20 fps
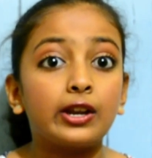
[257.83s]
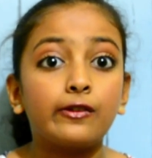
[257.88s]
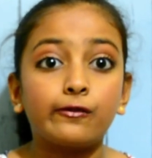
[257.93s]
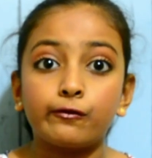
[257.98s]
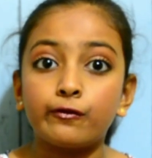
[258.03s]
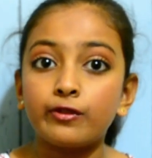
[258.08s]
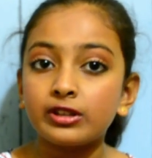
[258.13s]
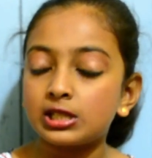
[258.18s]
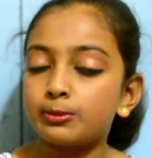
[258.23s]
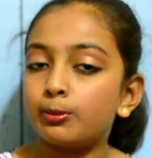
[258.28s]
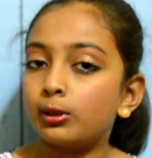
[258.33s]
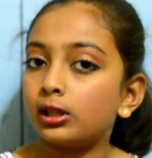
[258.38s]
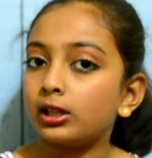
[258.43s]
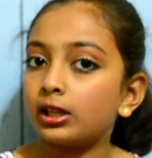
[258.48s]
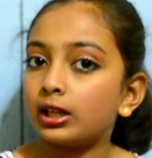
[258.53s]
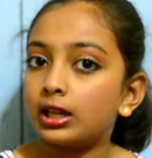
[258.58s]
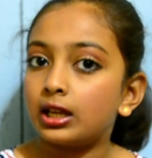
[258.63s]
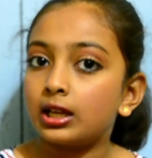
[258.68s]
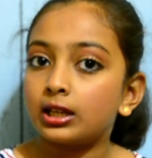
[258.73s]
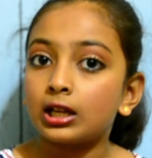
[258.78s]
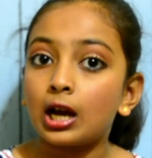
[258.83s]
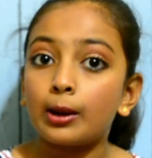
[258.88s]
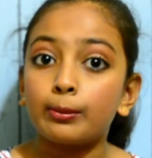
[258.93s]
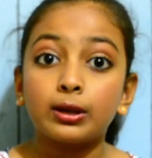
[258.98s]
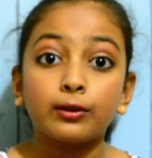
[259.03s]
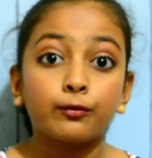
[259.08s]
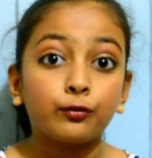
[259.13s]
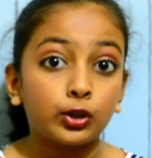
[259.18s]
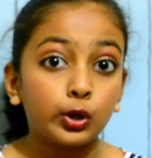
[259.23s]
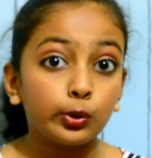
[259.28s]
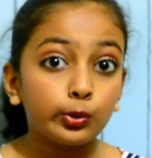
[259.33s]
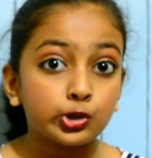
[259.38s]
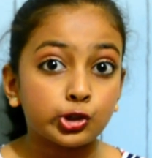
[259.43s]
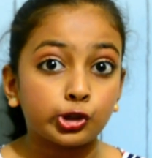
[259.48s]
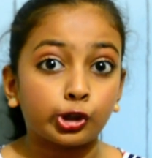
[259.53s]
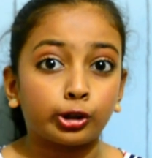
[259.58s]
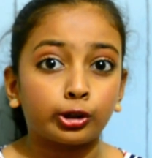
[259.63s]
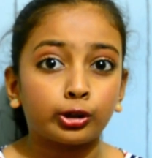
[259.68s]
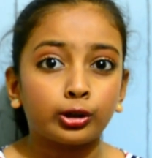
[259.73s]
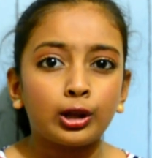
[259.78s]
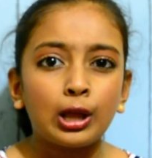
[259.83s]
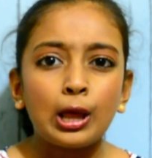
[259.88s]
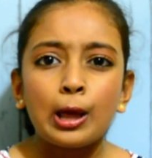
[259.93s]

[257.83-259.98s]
invisible in coming future.